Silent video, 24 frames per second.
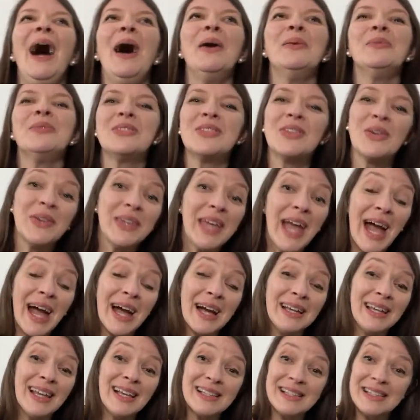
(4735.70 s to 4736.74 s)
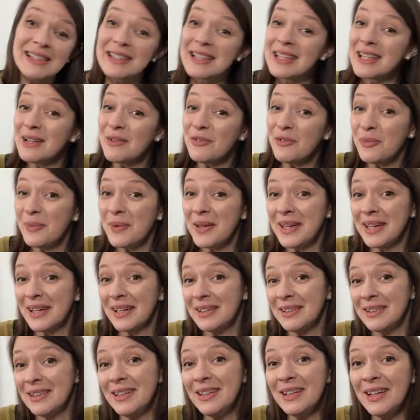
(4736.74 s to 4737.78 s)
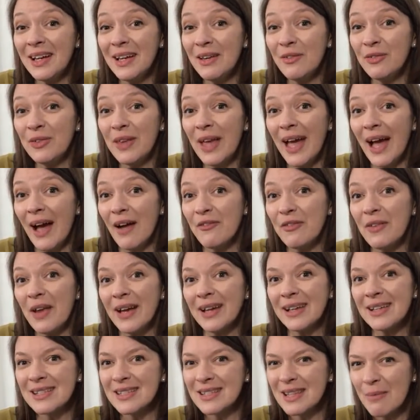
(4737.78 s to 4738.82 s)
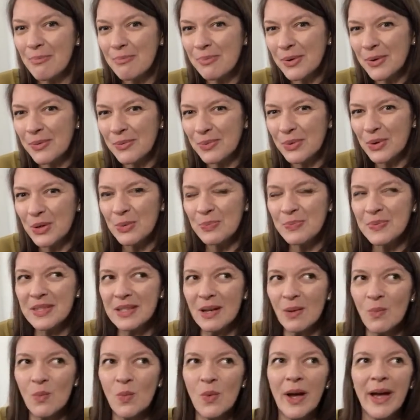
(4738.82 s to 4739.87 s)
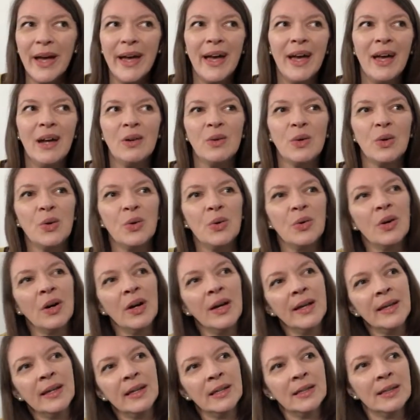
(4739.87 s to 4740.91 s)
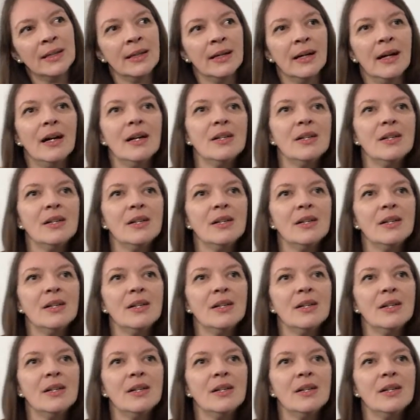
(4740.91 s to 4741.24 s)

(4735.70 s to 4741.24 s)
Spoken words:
So yeah, let's see if we can, you know, if they have like a separate room somewhere, or I